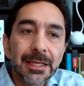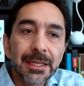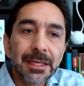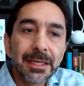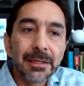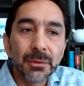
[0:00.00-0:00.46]

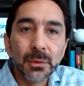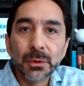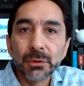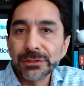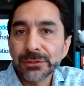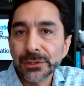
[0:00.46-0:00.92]

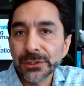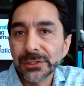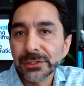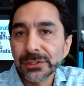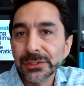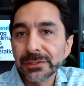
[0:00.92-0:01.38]
who
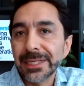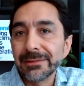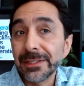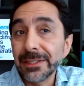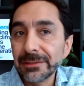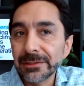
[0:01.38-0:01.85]
researches
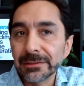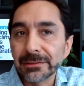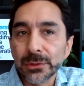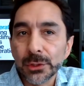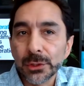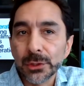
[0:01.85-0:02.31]
and
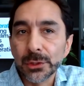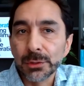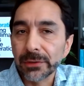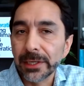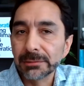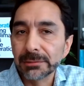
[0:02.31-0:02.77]
teaches on
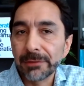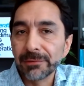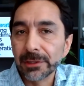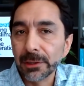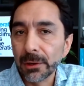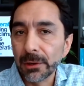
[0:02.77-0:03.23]
human rights,
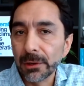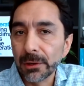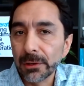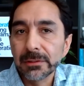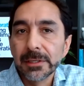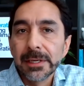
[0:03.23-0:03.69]
public
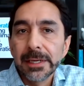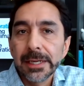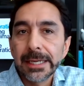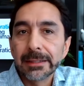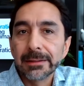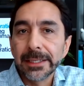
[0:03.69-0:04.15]
law,
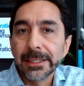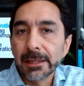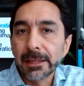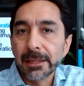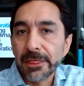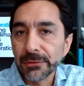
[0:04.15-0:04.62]
and
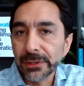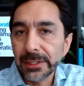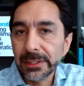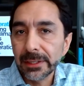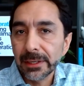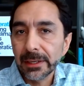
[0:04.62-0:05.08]
legal
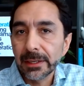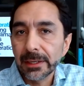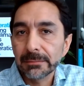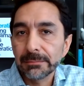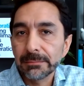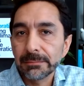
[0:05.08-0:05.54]
theory
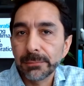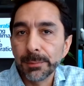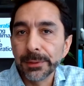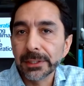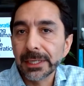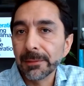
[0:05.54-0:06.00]

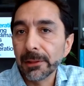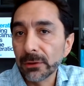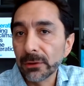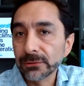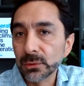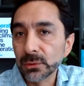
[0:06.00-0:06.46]
at
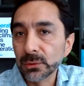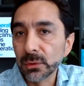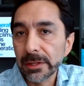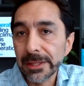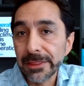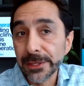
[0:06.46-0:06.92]
Birmingham Law
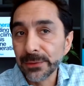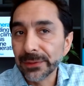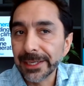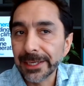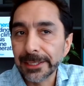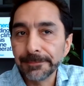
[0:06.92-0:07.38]
School in
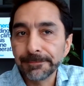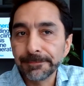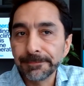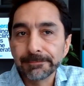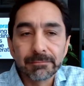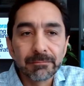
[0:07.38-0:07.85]
the UK.
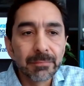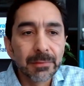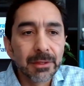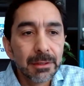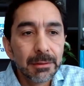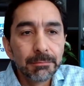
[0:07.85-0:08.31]

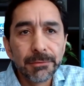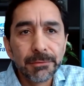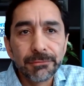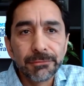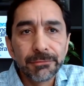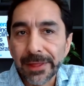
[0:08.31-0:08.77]

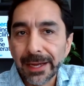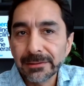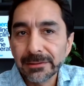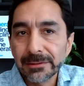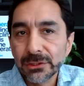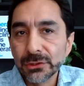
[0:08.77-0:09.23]
Before
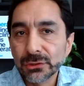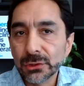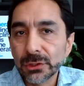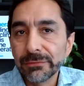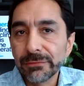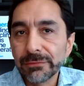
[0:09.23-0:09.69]
that, she
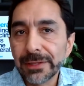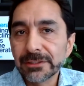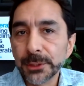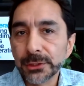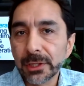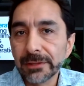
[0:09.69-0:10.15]
served
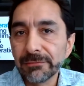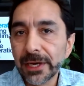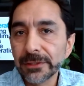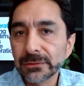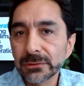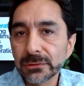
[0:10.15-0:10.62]
as special
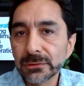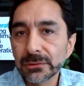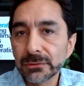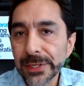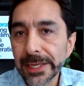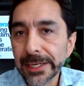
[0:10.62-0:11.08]
advisor
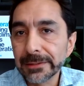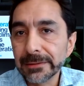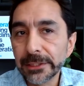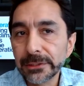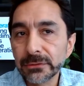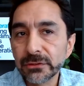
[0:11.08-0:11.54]
to the
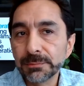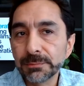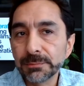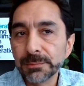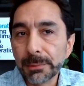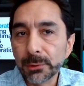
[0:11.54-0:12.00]
United Nations
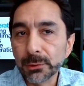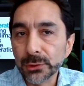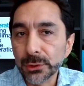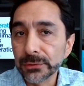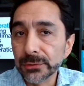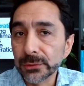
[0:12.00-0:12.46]
Special
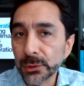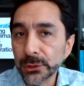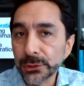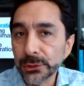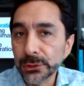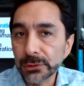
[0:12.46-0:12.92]
Rapporteur on
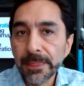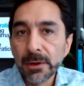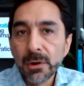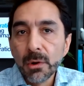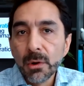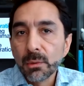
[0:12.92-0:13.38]
Torture,
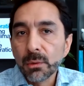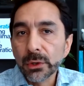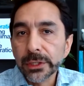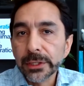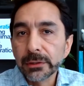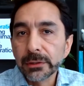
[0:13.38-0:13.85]

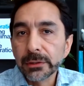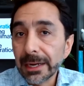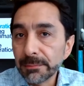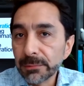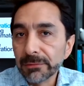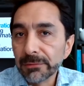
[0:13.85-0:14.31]
working on a
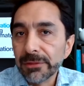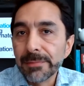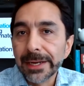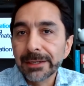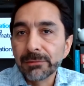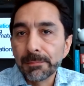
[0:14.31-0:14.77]
number of
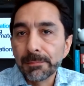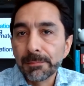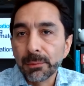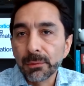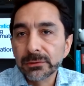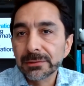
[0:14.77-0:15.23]
thematic
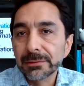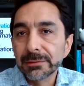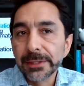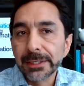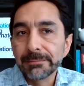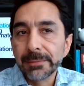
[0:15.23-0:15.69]
reports
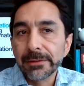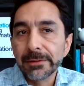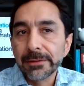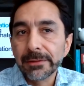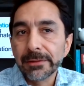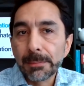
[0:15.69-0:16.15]
submitted by
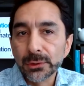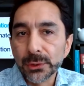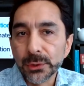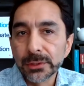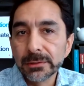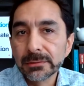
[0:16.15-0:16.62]
the
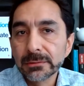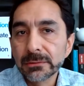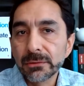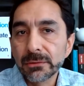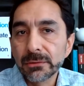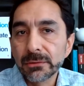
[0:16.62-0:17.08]
rapporteur
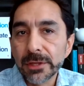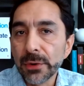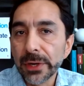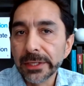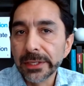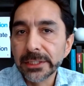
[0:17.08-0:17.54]
to the
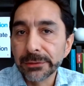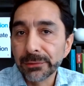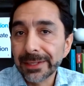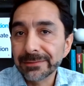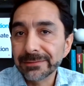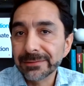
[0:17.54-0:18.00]
UN
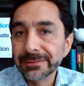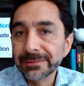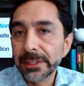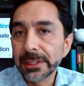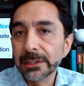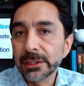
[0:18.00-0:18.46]
General
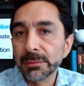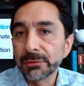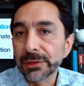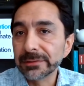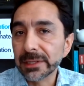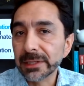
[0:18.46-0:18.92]
Assembly and
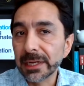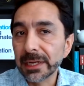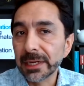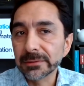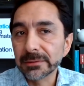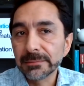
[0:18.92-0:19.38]
Human Rights
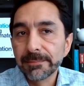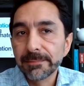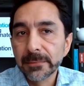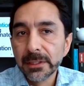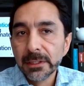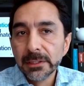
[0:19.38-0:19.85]
Council.
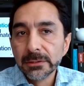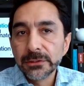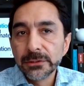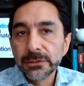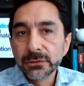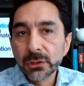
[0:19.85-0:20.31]

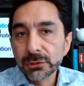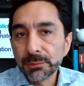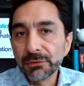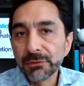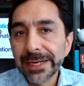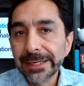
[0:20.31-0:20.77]
She's
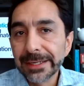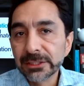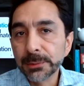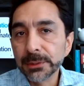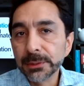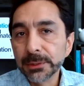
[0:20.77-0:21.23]
also provided
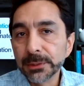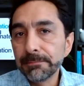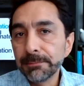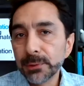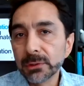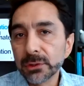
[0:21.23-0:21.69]
expert
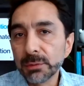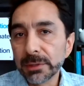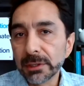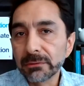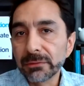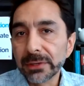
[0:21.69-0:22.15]
input on
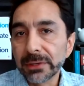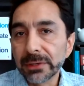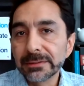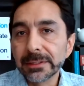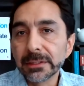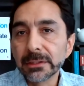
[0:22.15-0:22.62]
human
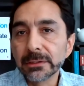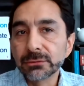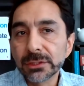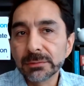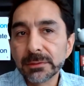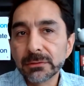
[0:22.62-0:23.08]
rights and
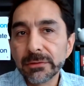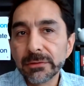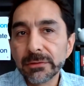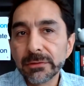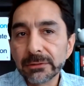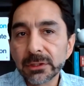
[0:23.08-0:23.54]
ill treatment
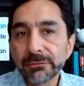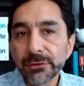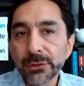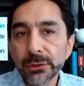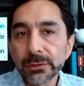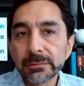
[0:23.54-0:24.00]
to the Council
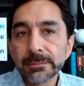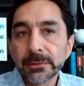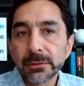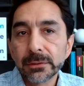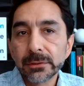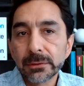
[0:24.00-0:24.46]
of
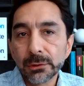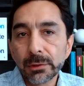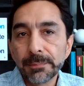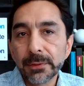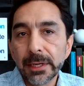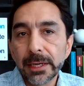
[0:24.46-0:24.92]
Europe
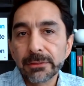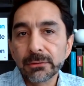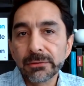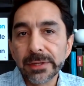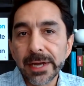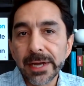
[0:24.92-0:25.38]

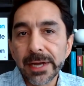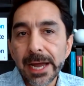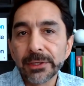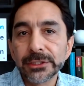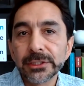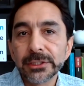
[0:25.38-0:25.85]
and to the
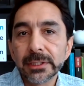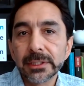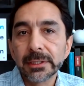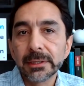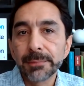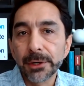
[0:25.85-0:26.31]

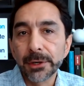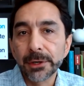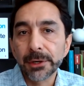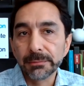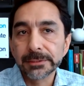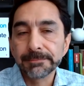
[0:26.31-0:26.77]
Irish
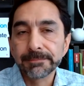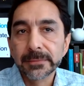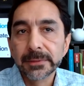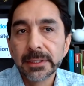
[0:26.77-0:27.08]
Parliament.